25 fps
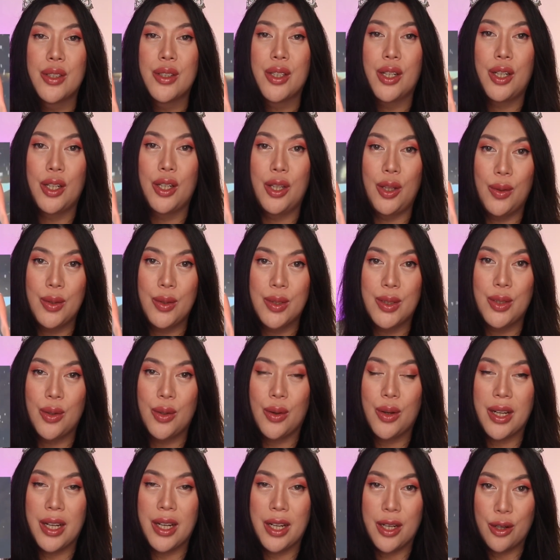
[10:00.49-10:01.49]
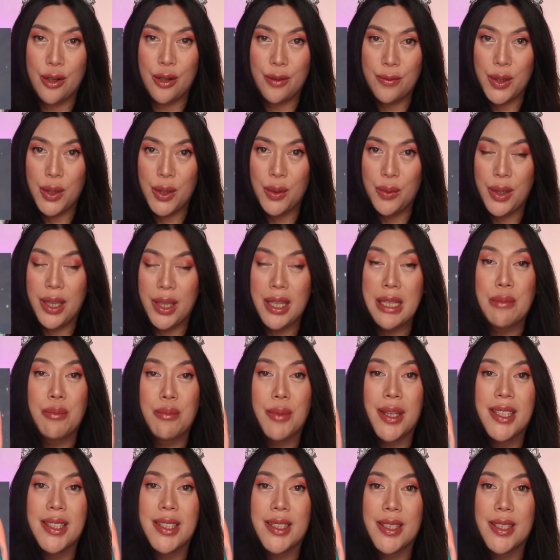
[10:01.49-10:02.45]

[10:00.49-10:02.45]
the closed door interview in Miss